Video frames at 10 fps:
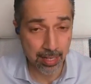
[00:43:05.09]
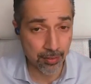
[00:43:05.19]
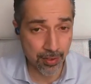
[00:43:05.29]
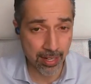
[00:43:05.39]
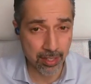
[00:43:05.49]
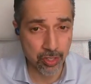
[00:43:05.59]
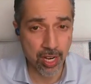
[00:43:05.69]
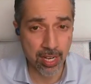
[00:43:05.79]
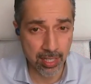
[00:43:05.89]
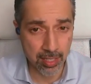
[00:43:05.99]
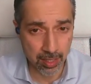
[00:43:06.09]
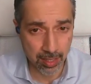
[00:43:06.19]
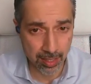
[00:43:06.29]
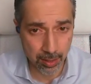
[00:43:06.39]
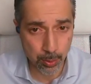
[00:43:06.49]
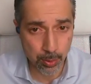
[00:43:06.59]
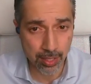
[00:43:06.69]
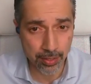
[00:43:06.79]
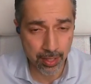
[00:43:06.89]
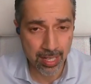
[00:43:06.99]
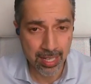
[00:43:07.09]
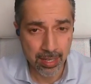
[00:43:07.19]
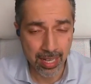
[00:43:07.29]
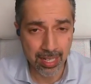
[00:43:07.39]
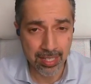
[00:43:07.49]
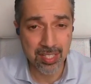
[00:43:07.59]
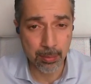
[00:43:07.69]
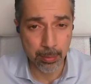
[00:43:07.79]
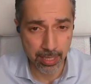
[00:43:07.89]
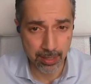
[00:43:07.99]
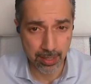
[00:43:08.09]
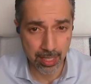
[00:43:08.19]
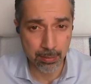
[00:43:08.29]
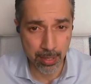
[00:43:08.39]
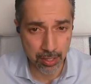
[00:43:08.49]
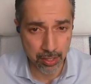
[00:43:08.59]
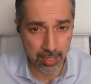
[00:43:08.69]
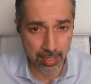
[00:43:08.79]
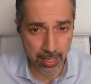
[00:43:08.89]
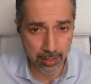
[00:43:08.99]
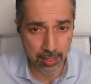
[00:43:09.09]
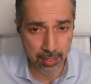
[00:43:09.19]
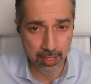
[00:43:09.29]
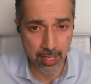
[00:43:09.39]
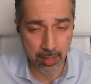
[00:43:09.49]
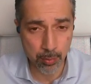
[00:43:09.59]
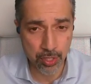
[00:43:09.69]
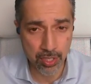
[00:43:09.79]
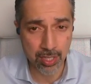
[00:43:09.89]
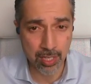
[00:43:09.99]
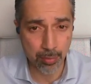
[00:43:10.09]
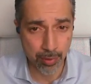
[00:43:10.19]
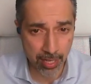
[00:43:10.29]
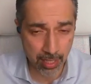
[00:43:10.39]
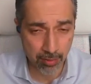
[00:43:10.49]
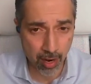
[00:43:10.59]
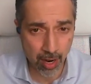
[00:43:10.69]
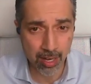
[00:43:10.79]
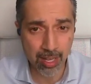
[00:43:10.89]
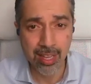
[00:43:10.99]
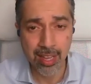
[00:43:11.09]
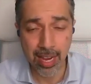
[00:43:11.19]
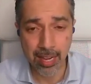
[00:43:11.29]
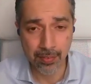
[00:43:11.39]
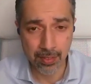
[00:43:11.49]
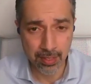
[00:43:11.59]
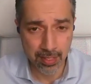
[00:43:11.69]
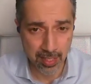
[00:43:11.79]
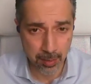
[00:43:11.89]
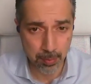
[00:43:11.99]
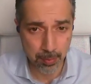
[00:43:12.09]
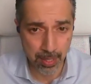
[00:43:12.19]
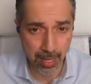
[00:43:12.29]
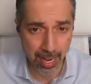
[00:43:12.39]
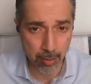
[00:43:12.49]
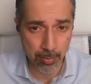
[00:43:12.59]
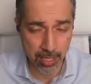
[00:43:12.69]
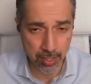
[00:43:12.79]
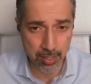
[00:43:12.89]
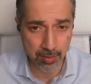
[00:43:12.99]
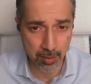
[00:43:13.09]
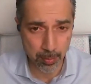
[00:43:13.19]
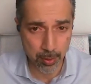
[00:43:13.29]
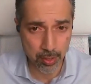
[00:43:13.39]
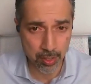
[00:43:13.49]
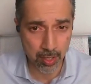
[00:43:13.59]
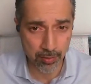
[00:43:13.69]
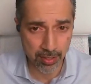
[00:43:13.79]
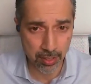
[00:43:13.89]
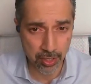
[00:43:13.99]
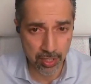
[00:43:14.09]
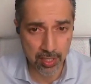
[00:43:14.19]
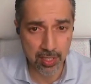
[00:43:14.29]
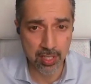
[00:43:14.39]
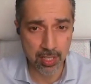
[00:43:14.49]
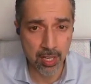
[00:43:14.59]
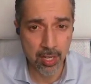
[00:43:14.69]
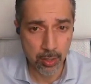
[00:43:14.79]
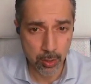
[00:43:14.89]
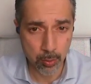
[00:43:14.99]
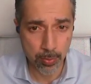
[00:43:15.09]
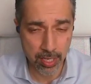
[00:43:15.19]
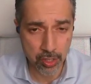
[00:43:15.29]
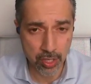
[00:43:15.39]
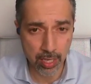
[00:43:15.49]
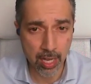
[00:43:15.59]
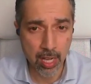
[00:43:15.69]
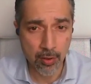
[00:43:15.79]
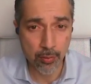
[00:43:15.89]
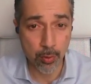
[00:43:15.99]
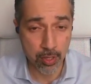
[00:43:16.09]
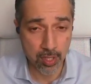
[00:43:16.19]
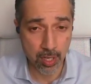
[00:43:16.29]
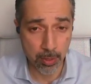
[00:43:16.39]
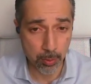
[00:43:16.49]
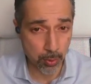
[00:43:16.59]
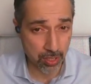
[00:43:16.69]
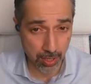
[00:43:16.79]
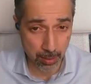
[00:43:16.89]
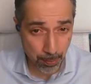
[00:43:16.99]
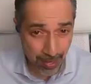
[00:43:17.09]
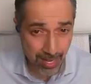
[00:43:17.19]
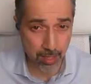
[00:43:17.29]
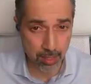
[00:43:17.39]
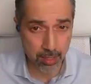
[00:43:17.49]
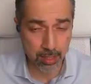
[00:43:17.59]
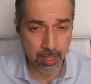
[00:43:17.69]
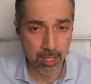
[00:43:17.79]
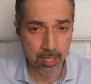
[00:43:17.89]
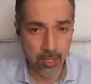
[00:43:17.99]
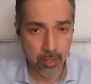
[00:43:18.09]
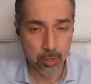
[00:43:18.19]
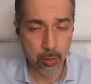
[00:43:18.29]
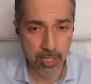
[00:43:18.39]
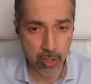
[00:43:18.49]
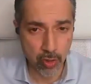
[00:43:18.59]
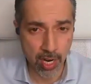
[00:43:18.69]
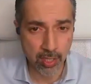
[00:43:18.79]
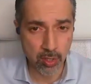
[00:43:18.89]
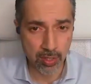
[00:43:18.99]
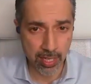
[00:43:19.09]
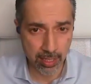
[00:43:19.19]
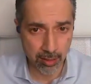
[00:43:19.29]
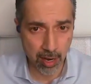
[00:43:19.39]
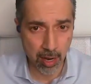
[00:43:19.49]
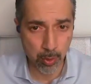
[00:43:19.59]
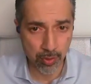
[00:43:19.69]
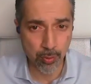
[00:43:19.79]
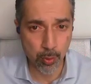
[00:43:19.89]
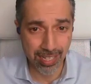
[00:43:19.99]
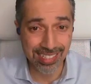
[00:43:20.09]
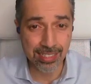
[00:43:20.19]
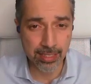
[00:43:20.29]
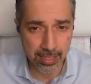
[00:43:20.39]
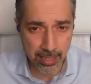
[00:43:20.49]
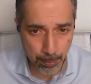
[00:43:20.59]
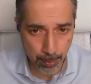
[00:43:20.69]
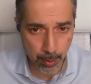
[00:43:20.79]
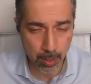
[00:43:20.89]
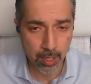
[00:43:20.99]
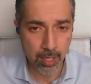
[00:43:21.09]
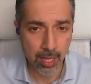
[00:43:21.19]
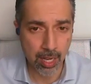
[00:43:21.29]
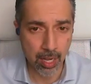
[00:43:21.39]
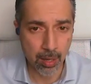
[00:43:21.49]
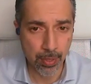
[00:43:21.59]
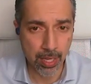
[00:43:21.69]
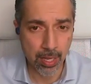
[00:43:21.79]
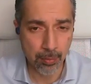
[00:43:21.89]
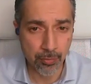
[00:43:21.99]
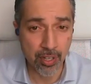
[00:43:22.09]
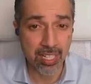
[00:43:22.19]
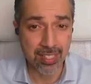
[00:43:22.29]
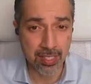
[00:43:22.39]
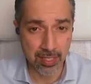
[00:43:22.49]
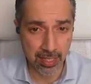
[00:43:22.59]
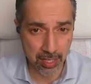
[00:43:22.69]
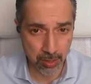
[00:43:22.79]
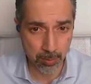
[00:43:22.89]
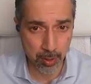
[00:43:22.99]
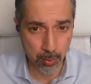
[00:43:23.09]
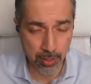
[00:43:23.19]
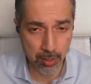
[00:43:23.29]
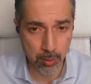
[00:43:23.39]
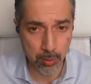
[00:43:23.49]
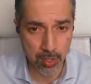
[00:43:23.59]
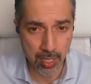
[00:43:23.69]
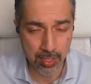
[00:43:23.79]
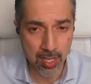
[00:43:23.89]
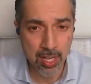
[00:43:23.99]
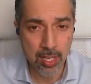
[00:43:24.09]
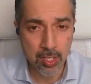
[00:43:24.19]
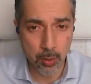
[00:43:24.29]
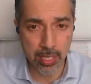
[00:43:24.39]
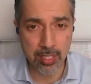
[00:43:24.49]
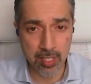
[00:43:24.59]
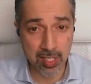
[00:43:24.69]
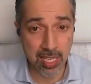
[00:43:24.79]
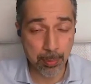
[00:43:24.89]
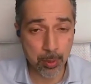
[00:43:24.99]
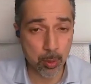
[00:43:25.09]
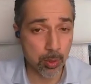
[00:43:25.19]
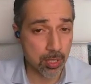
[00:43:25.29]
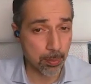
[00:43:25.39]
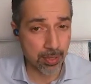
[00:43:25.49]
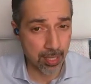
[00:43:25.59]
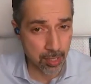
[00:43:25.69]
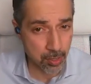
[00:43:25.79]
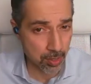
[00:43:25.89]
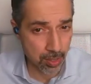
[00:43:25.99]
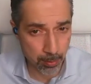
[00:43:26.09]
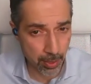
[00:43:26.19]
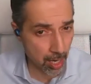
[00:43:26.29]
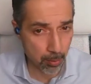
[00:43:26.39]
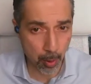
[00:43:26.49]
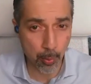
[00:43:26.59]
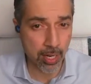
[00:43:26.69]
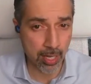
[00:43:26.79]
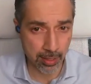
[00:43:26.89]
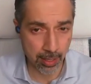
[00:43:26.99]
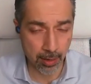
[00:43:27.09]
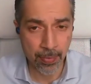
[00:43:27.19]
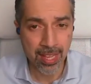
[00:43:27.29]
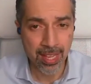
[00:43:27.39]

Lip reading: In fact, the Chinese are going to do another summit in Beijing later this year, in which they're going to bring Iran and the six Arab nations of the Persian Gulf in the GCC to Beijing for a summit, which appears to be trying to lay the groundwork for a deeper reconciliation between the two sides. So it's a step towards a potential kumbaya, but we're not there.